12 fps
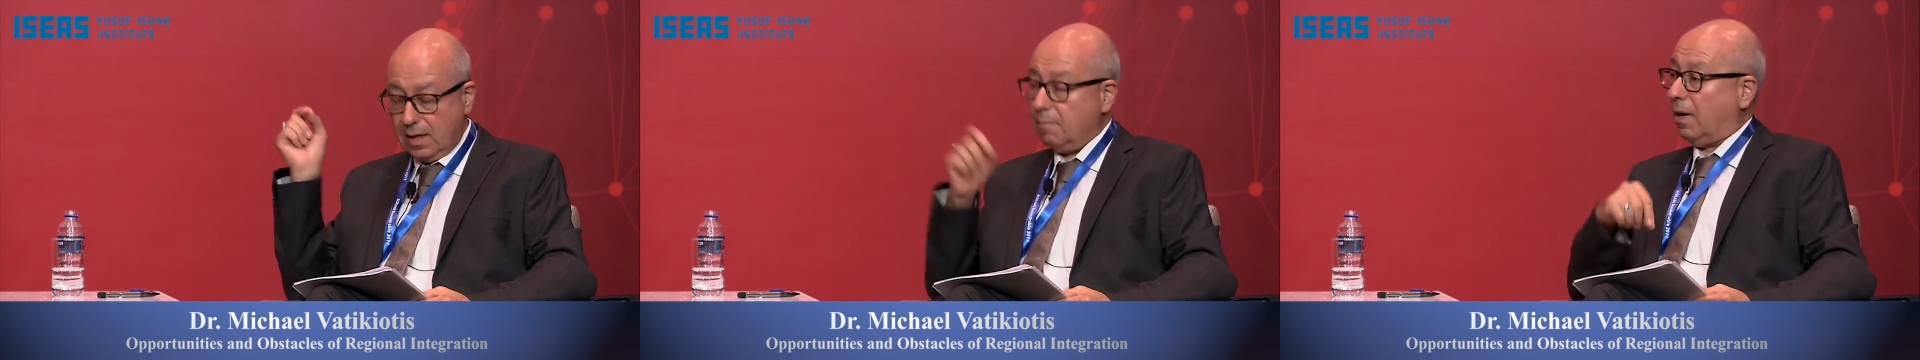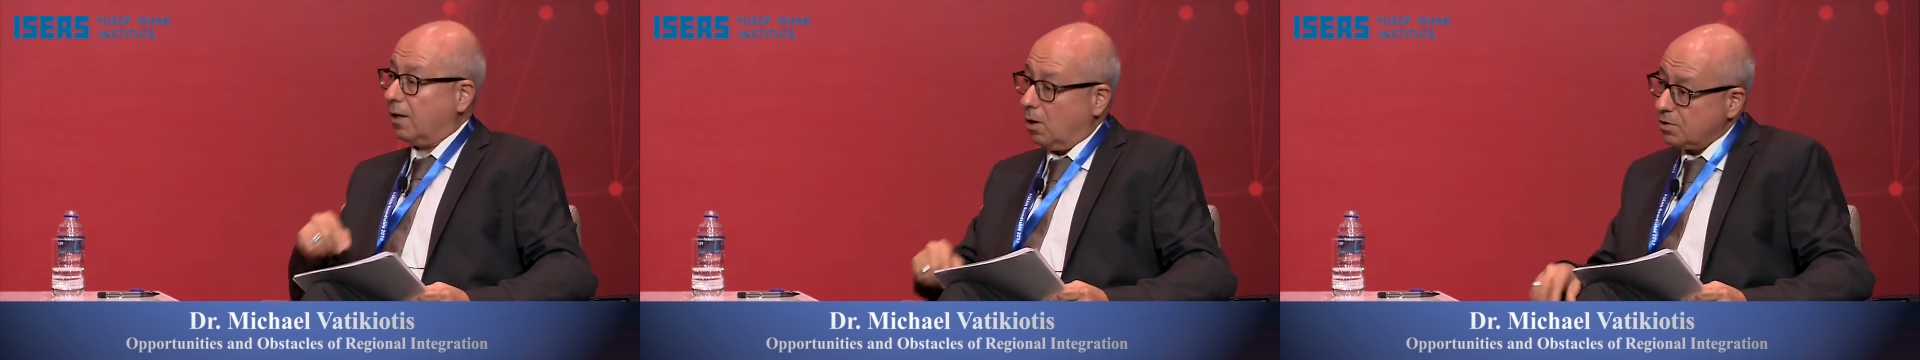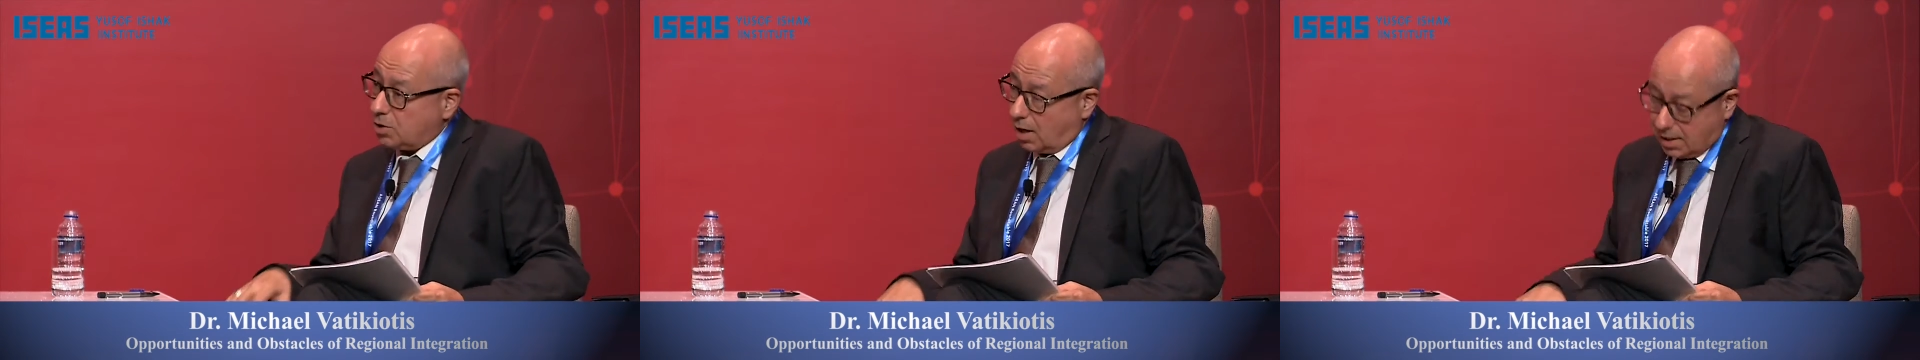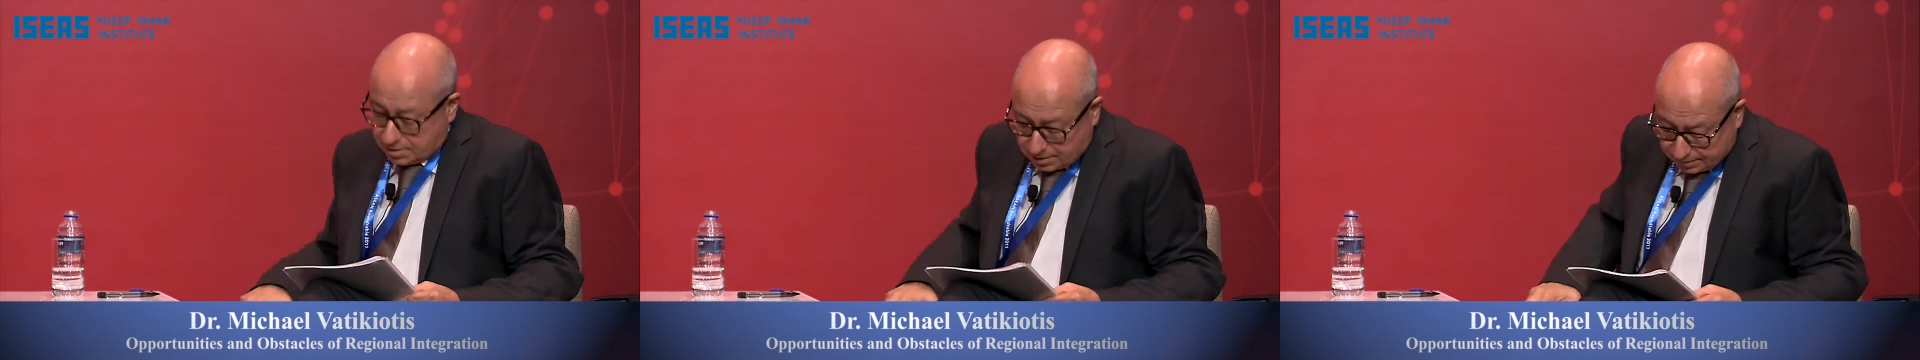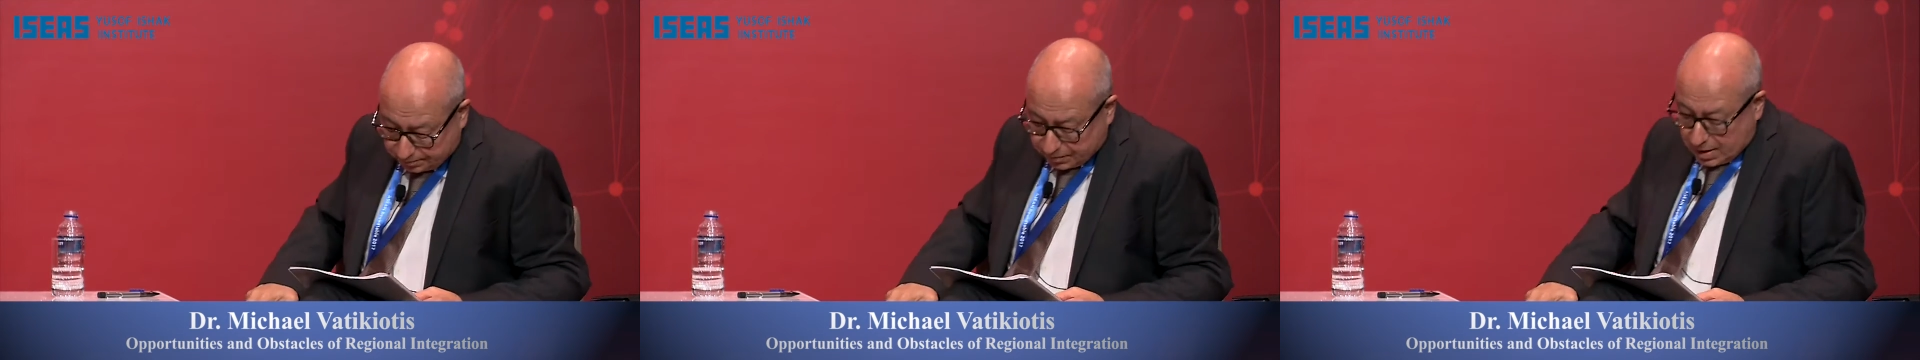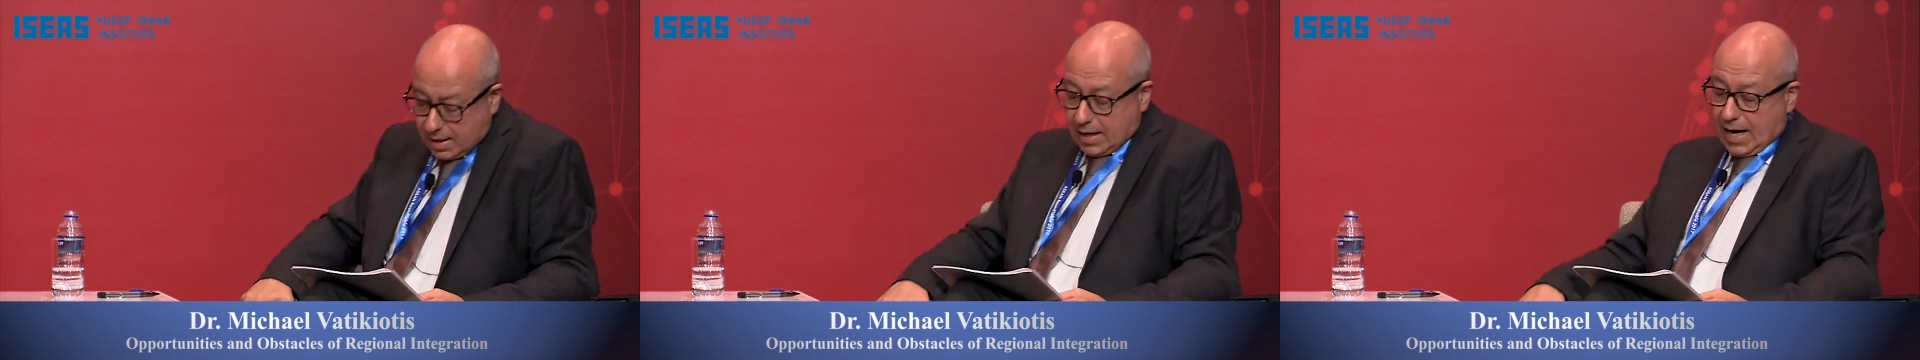By contrast,
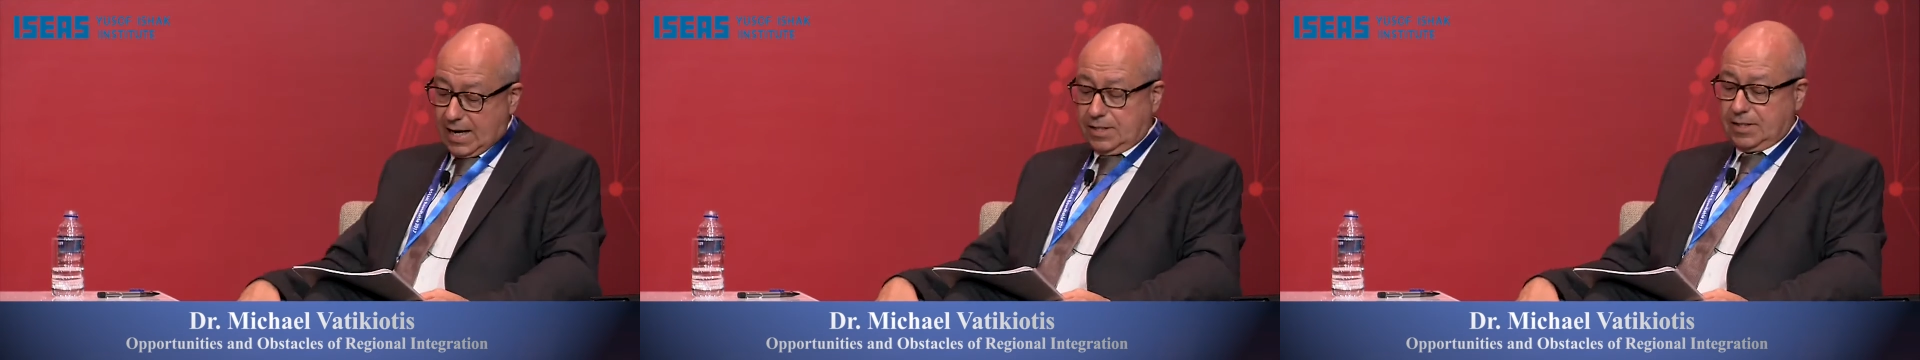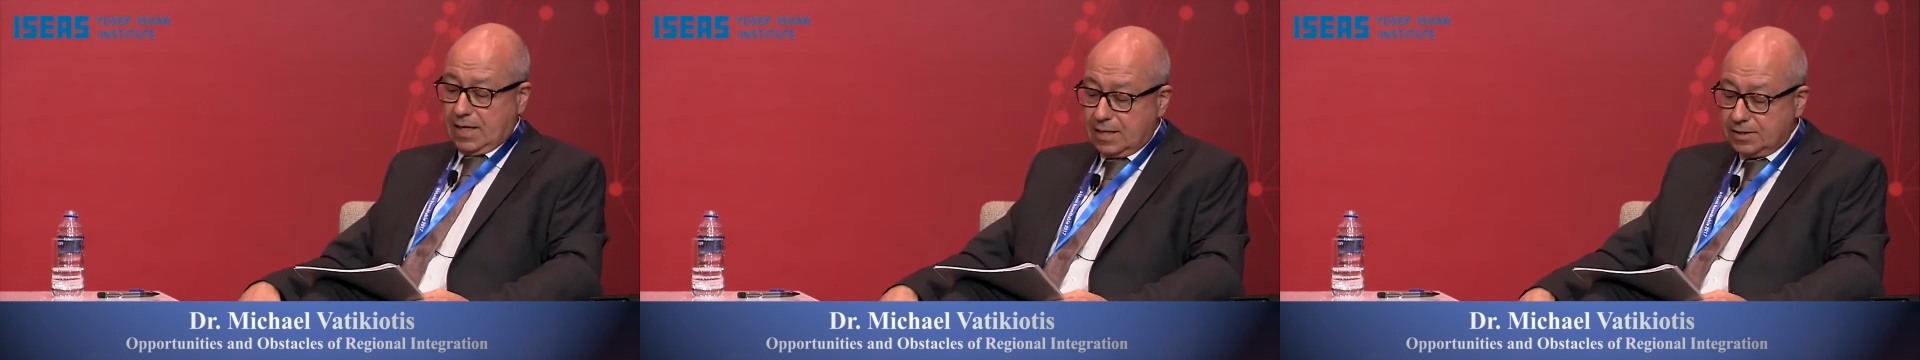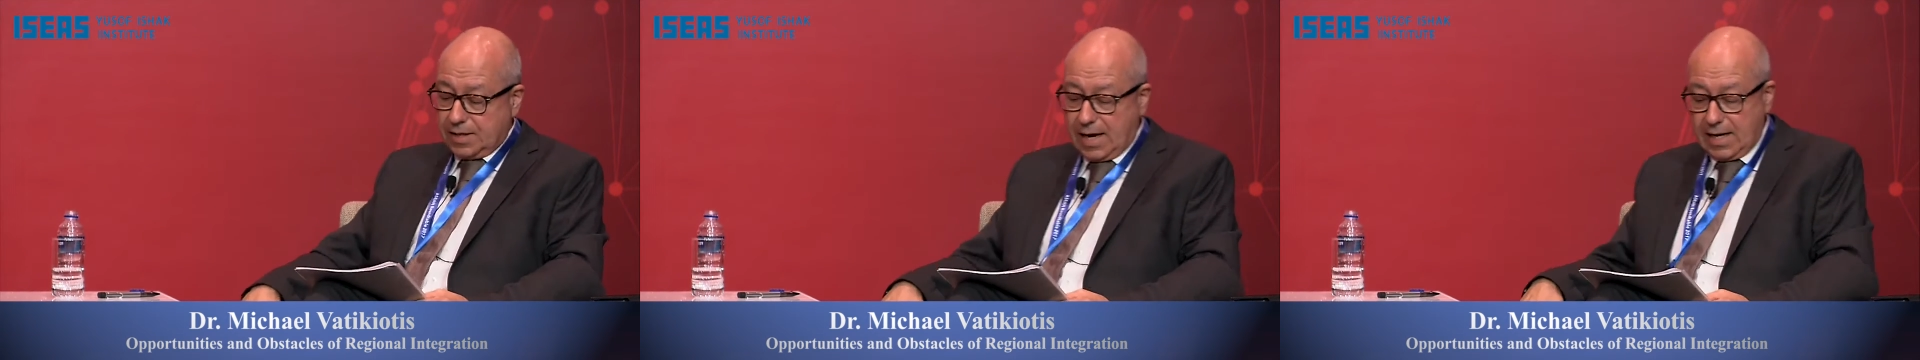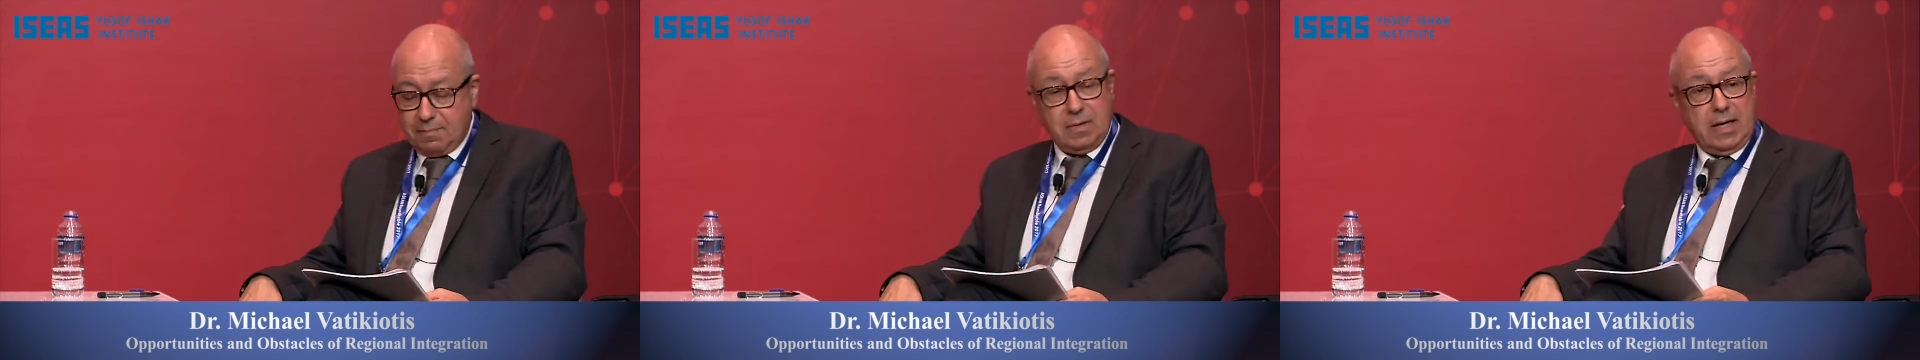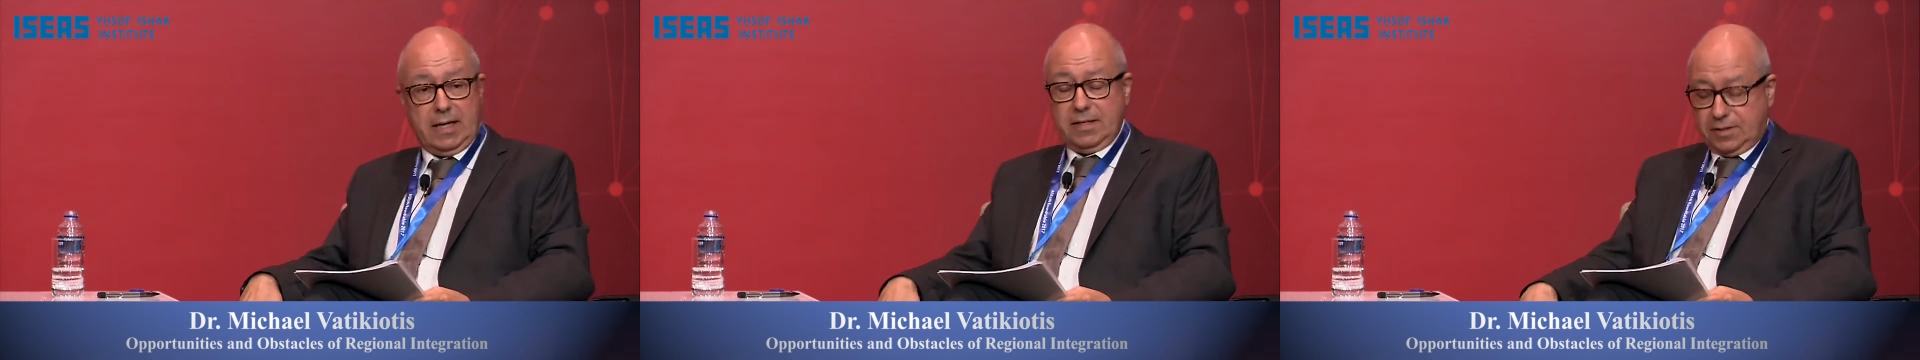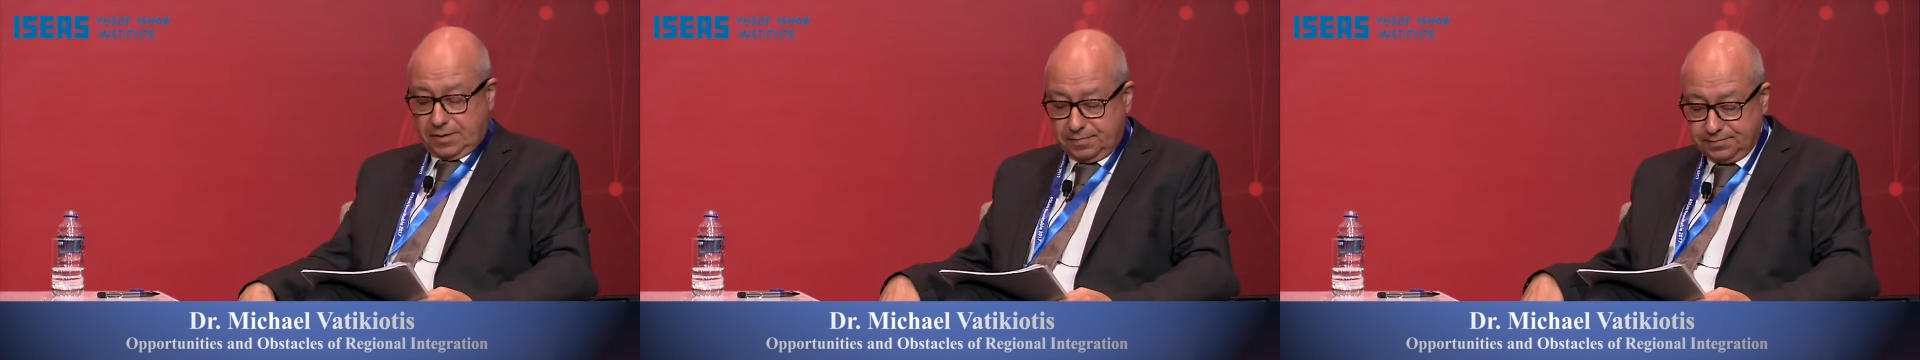ASEAN's aim
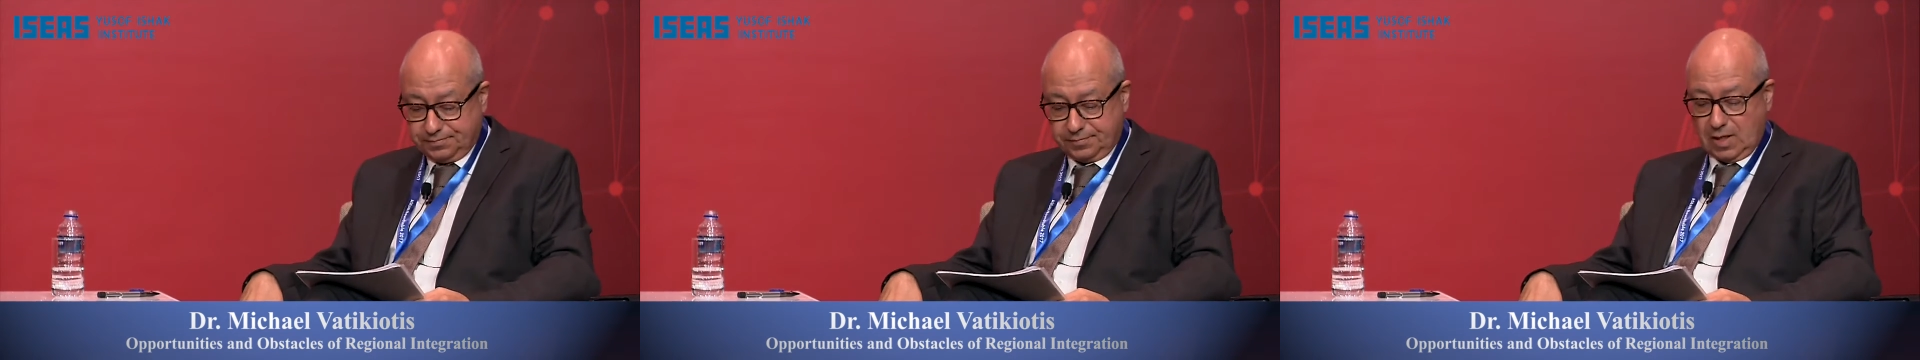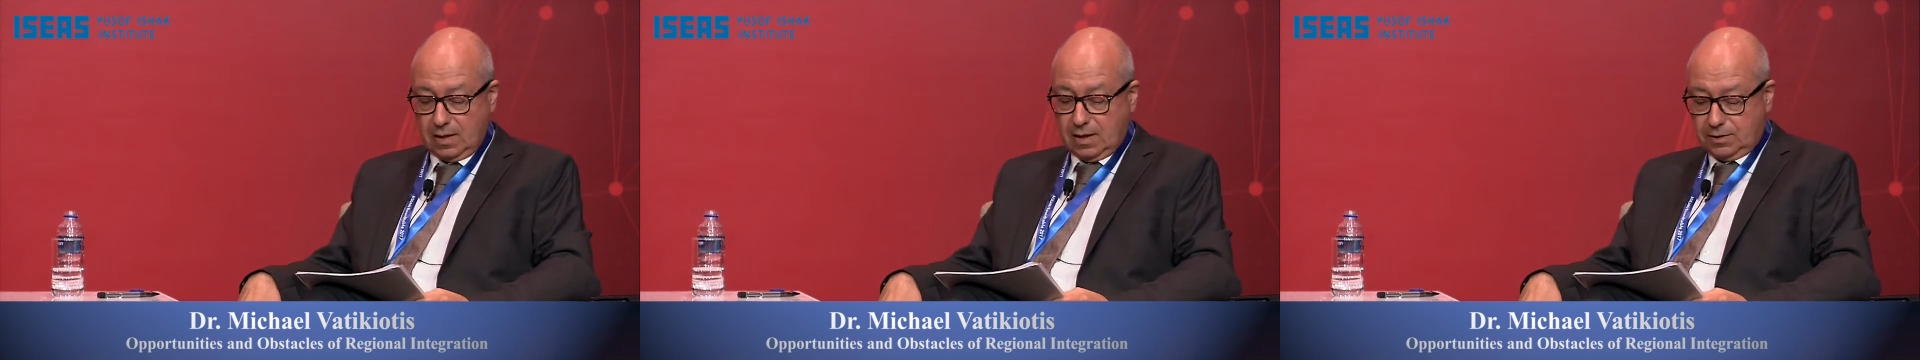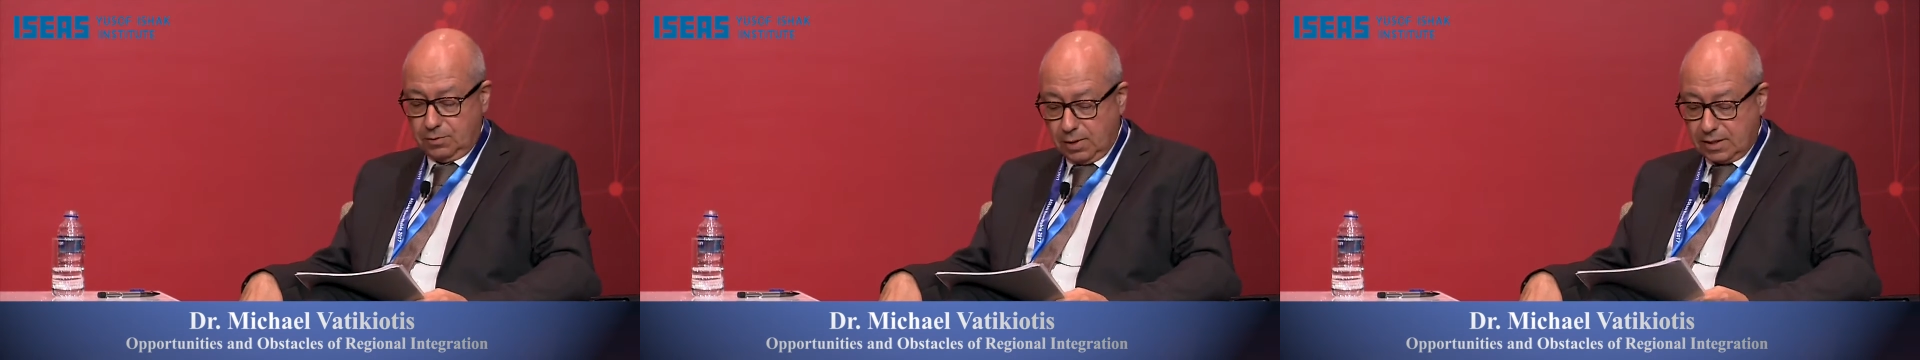is to